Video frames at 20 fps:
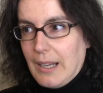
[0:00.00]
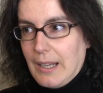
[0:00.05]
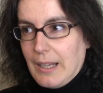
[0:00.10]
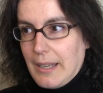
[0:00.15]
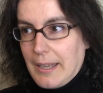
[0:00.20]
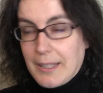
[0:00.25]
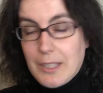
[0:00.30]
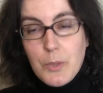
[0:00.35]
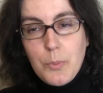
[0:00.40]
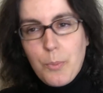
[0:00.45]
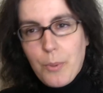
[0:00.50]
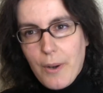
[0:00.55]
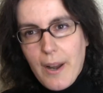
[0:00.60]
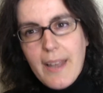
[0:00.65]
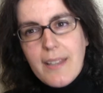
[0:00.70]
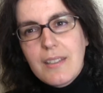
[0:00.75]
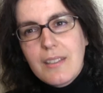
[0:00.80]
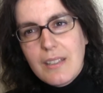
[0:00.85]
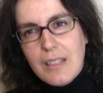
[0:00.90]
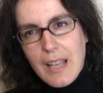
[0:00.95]

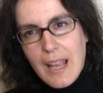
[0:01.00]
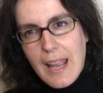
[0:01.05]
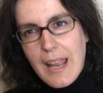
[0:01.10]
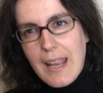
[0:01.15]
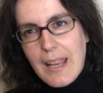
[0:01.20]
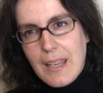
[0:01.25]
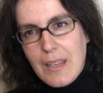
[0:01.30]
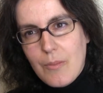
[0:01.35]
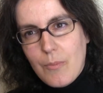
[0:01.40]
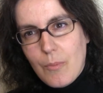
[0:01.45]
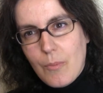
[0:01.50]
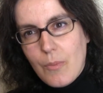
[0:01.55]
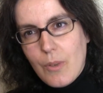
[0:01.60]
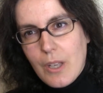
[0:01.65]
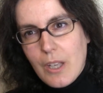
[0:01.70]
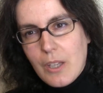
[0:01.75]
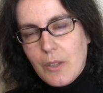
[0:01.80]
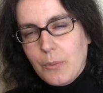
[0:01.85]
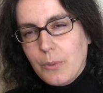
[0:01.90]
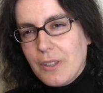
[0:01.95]
expressed aim,
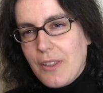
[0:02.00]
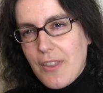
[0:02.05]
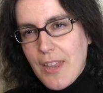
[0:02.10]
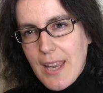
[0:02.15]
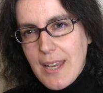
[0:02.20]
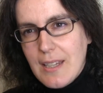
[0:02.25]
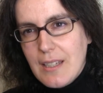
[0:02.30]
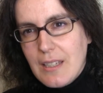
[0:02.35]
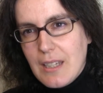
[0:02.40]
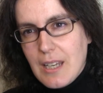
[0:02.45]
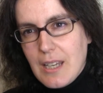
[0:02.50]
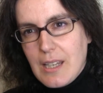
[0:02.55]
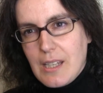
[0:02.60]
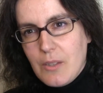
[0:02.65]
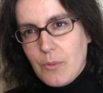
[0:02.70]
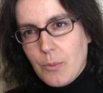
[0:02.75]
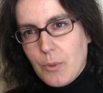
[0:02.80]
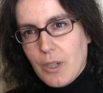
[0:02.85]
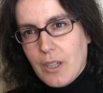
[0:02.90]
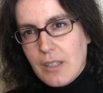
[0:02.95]
what they
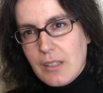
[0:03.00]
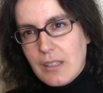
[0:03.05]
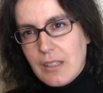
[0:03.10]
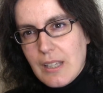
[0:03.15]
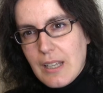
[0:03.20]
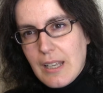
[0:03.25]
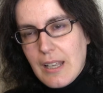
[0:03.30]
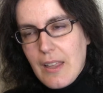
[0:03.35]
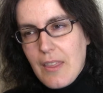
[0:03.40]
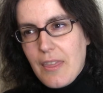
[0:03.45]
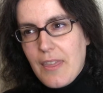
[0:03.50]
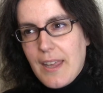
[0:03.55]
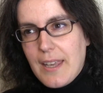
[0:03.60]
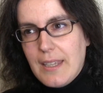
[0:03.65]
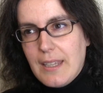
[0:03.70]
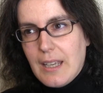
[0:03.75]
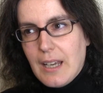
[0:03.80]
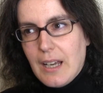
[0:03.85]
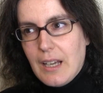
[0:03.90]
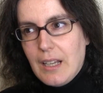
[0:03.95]
did was
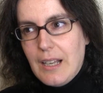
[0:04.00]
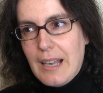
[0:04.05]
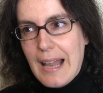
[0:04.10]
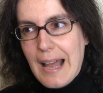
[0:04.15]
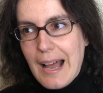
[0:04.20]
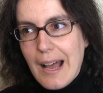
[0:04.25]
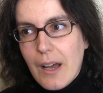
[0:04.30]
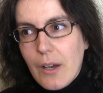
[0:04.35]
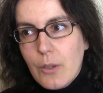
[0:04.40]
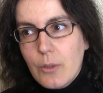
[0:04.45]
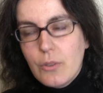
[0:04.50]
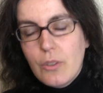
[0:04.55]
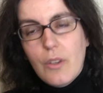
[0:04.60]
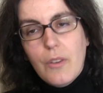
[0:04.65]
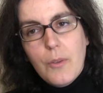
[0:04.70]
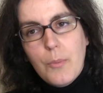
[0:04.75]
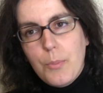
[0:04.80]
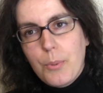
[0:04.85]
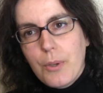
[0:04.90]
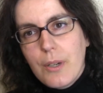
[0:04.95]
they allowed
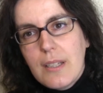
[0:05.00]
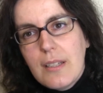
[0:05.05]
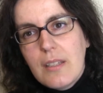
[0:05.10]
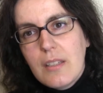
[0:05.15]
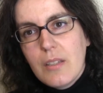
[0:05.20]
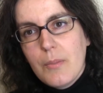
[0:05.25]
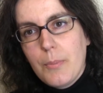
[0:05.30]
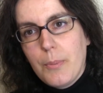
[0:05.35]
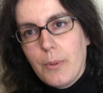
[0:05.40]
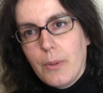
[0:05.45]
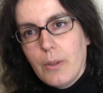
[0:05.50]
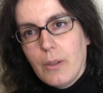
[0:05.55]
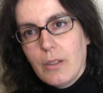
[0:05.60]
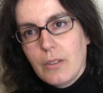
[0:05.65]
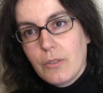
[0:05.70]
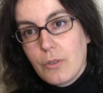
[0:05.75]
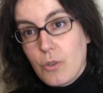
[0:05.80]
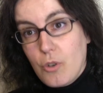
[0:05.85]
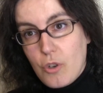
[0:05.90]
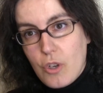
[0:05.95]
the principle
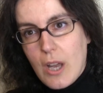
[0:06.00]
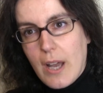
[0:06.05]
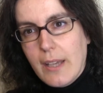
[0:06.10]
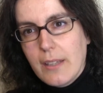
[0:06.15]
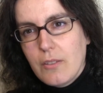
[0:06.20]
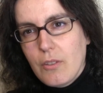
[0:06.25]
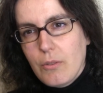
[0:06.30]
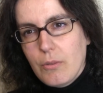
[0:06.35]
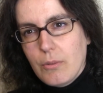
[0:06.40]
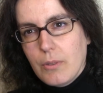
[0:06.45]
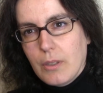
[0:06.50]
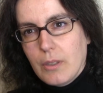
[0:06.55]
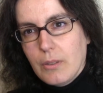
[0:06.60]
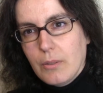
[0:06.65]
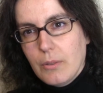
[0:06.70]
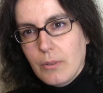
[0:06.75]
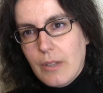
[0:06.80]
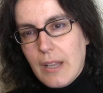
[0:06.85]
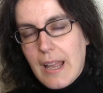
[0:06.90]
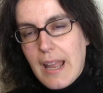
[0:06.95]
to shine
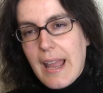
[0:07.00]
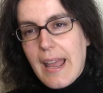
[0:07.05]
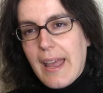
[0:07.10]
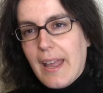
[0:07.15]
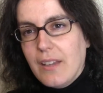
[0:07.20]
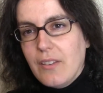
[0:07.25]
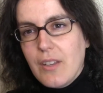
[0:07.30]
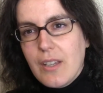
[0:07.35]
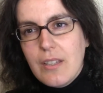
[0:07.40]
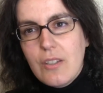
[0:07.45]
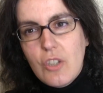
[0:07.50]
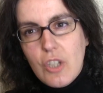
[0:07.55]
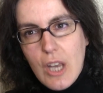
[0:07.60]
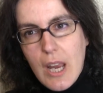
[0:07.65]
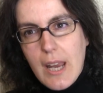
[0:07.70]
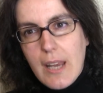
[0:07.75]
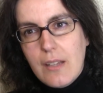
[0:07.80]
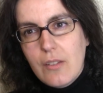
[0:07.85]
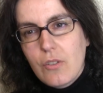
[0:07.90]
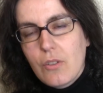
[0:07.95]
through, and they
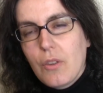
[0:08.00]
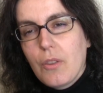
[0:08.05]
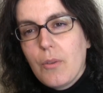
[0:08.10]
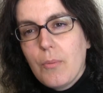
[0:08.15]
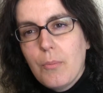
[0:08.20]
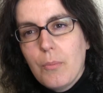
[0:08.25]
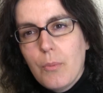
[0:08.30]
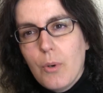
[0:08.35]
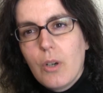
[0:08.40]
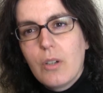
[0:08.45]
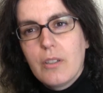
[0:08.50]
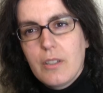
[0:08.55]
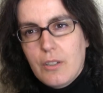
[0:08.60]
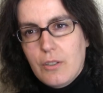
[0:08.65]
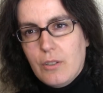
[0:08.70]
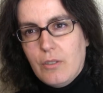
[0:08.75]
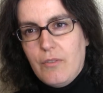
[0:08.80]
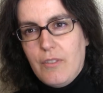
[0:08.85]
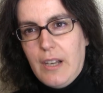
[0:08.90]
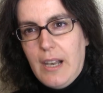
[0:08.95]
changed the
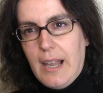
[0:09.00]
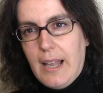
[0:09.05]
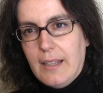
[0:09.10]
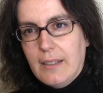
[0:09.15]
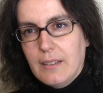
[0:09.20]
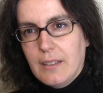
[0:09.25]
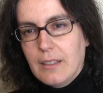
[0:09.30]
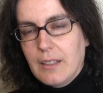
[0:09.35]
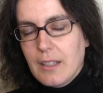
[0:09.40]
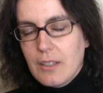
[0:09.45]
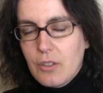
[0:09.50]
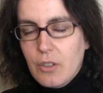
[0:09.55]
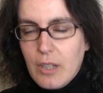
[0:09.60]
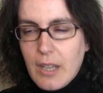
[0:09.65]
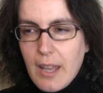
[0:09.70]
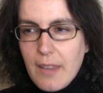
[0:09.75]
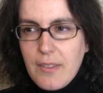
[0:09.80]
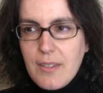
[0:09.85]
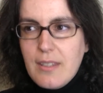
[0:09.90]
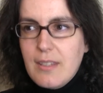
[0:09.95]
mores of the land. And
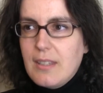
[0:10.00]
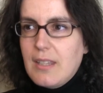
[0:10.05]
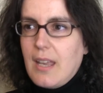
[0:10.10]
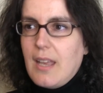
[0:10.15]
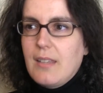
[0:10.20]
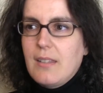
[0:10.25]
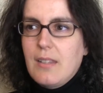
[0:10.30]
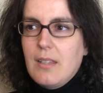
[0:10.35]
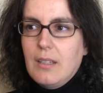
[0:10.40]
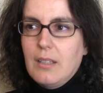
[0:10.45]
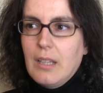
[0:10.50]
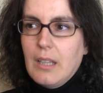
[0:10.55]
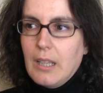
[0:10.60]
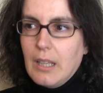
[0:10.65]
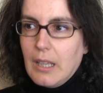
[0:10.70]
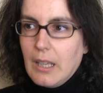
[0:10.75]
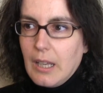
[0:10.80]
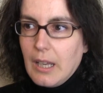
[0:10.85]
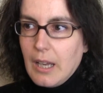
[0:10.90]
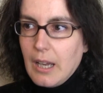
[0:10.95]
Castoriadis says that
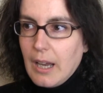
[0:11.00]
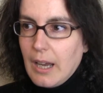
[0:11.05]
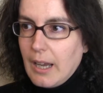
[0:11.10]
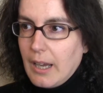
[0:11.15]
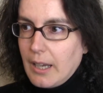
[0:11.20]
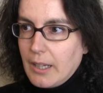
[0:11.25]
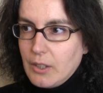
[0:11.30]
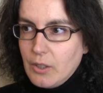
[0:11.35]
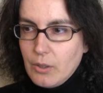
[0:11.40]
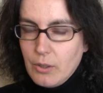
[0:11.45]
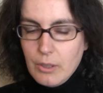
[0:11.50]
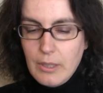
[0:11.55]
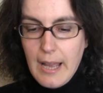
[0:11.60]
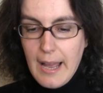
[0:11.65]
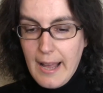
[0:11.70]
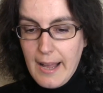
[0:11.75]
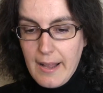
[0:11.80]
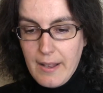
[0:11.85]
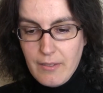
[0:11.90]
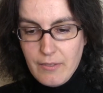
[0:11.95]
you could
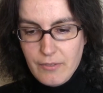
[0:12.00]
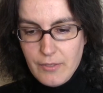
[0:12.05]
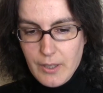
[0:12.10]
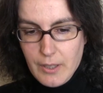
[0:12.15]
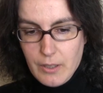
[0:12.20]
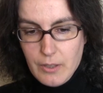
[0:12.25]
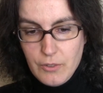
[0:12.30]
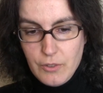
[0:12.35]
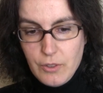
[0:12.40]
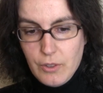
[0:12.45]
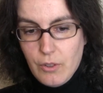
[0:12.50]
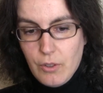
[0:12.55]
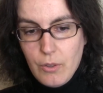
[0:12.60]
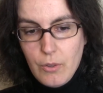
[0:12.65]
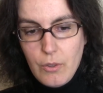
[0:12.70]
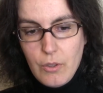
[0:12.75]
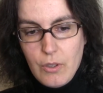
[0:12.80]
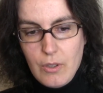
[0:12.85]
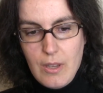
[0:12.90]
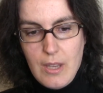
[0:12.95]
have a
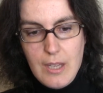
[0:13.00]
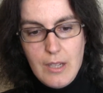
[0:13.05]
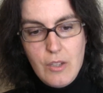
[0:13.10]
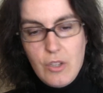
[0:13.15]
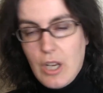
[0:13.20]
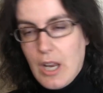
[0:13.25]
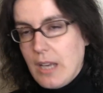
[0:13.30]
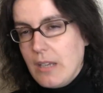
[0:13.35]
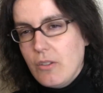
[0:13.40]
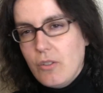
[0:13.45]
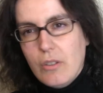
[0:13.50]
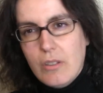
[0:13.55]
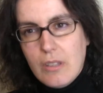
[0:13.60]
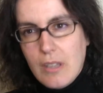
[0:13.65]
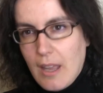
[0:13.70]
constitution that changes